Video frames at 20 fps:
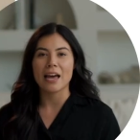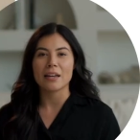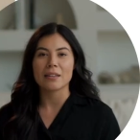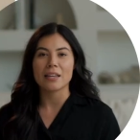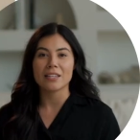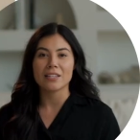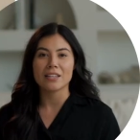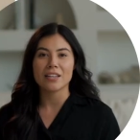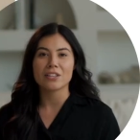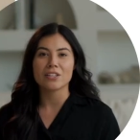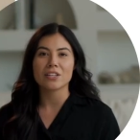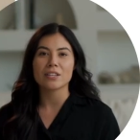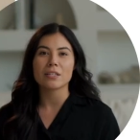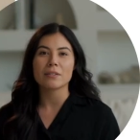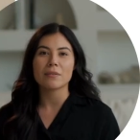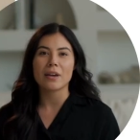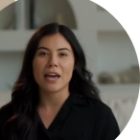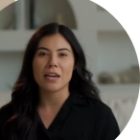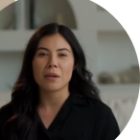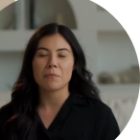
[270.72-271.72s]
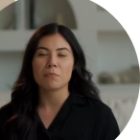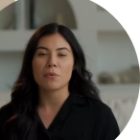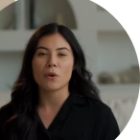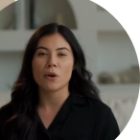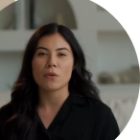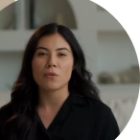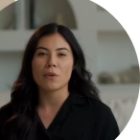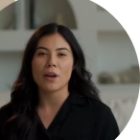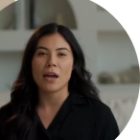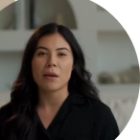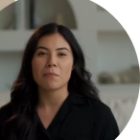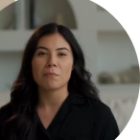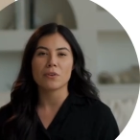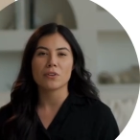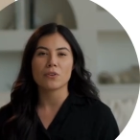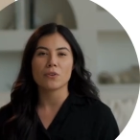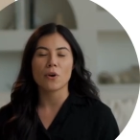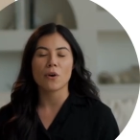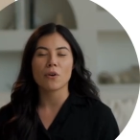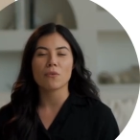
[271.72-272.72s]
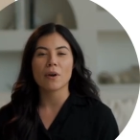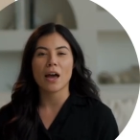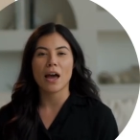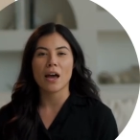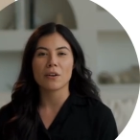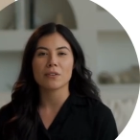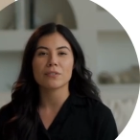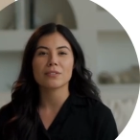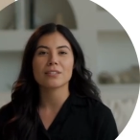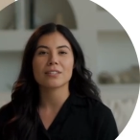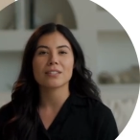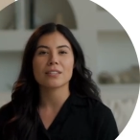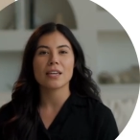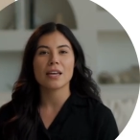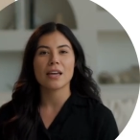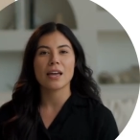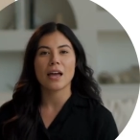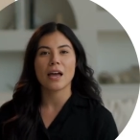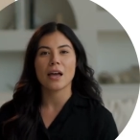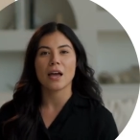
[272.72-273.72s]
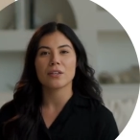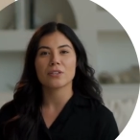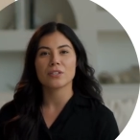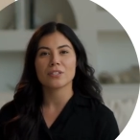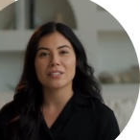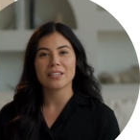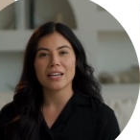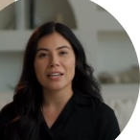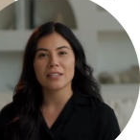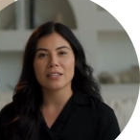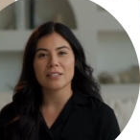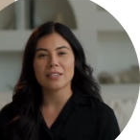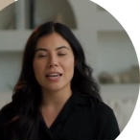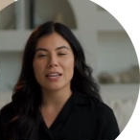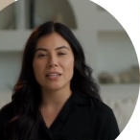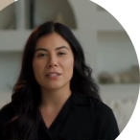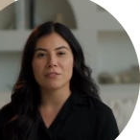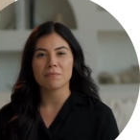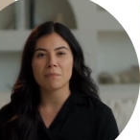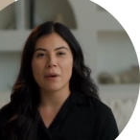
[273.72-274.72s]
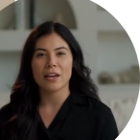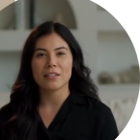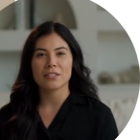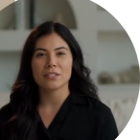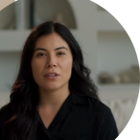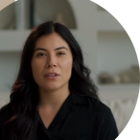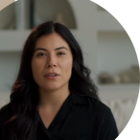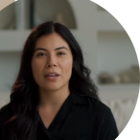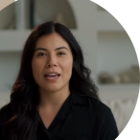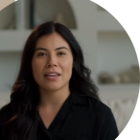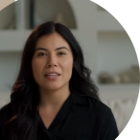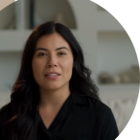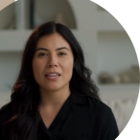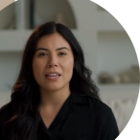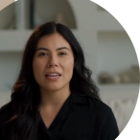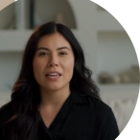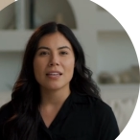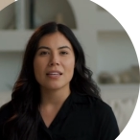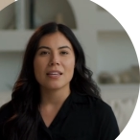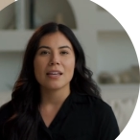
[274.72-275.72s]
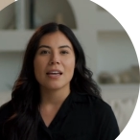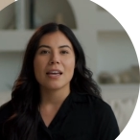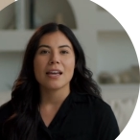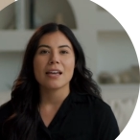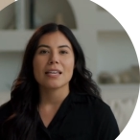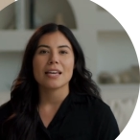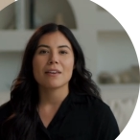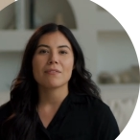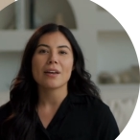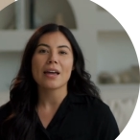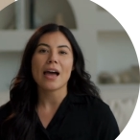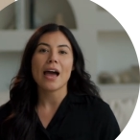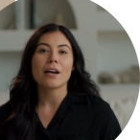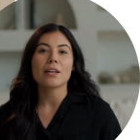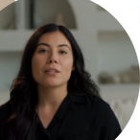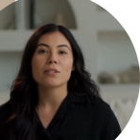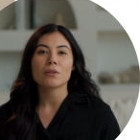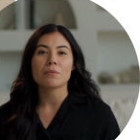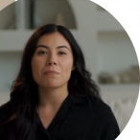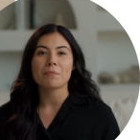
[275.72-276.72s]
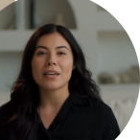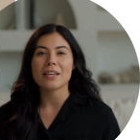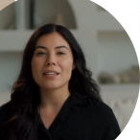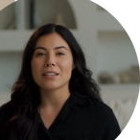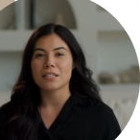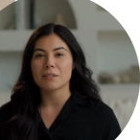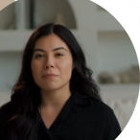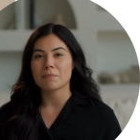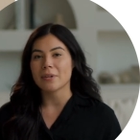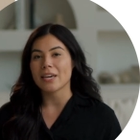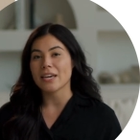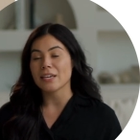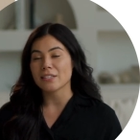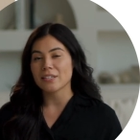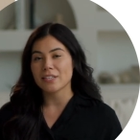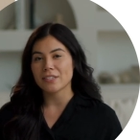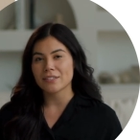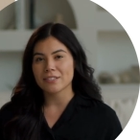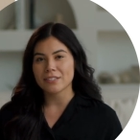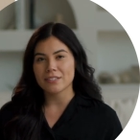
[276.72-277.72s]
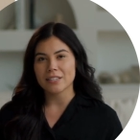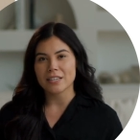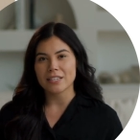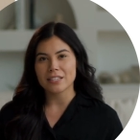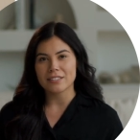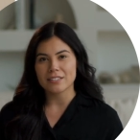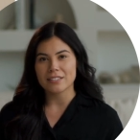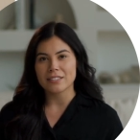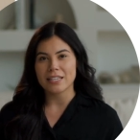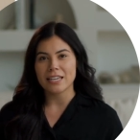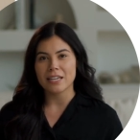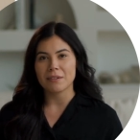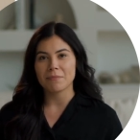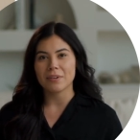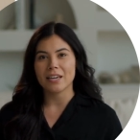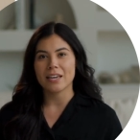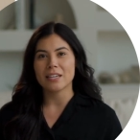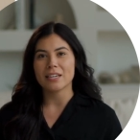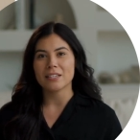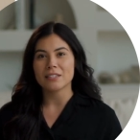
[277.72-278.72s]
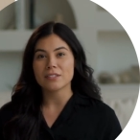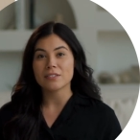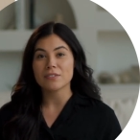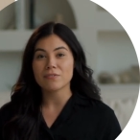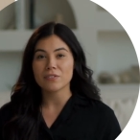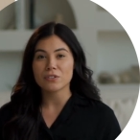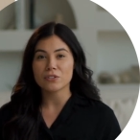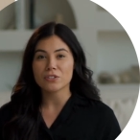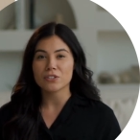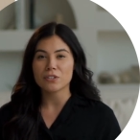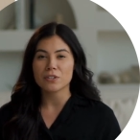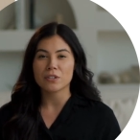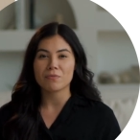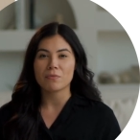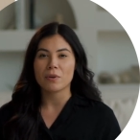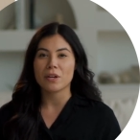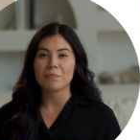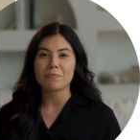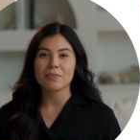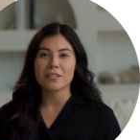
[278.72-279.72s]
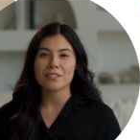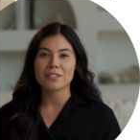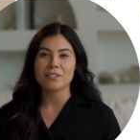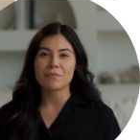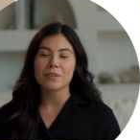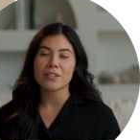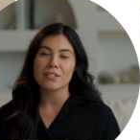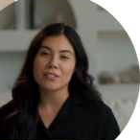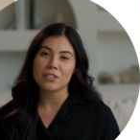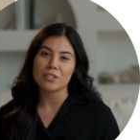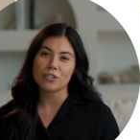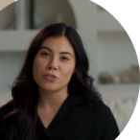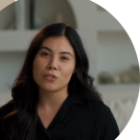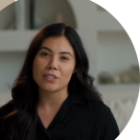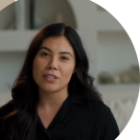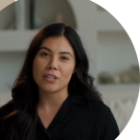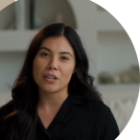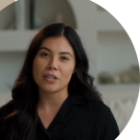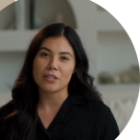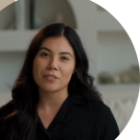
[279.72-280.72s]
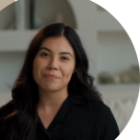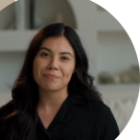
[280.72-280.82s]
like teaching them how to program patrol routes, understand the data Spot's collecting, even how to do basic maintenance. It's like a sneak peek into the future of what it means to be a security guard.